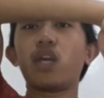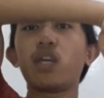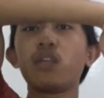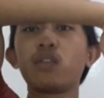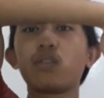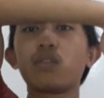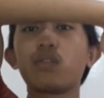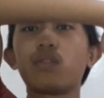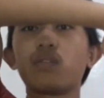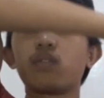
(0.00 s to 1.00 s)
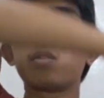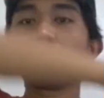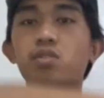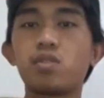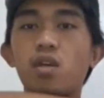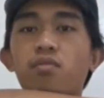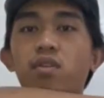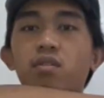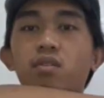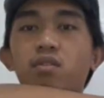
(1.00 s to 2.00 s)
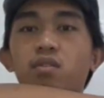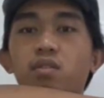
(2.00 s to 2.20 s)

8, 7,